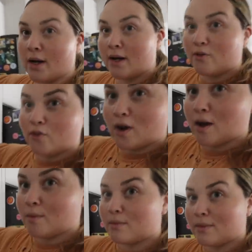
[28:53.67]
it
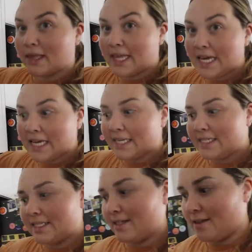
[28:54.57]
from
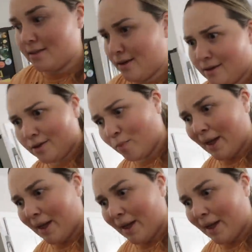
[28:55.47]
this into your little